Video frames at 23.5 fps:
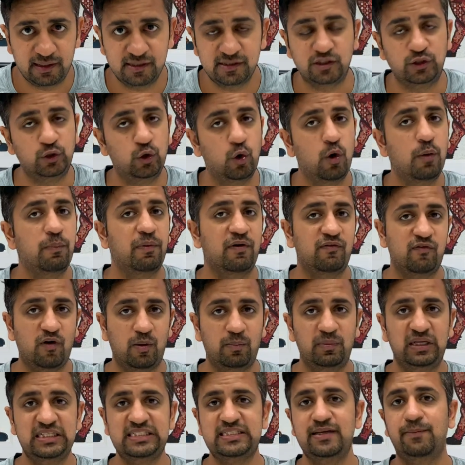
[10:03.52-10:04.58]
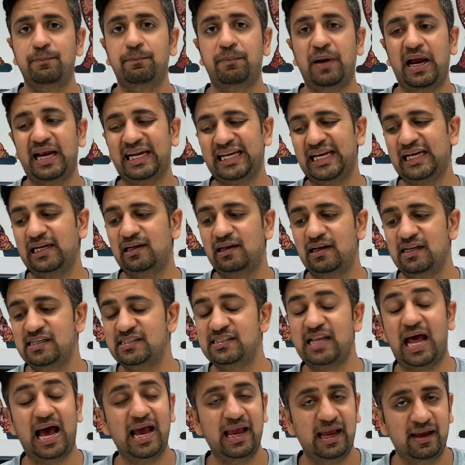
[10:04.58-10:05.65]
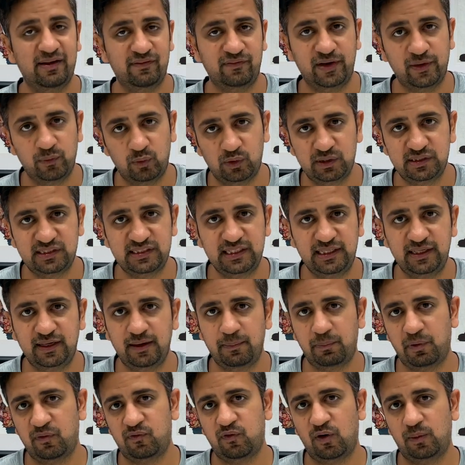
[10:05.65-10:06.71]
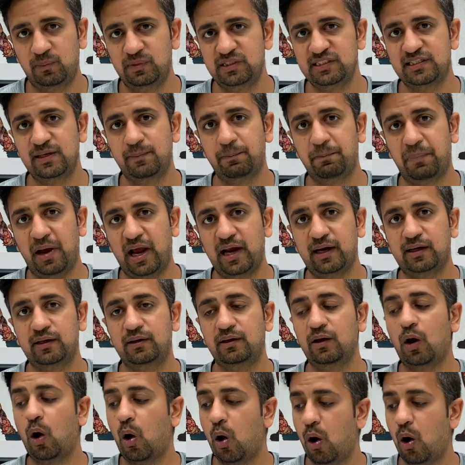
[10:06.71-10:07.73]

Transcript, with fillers: is no performance impact. At least I have never seen a performance impact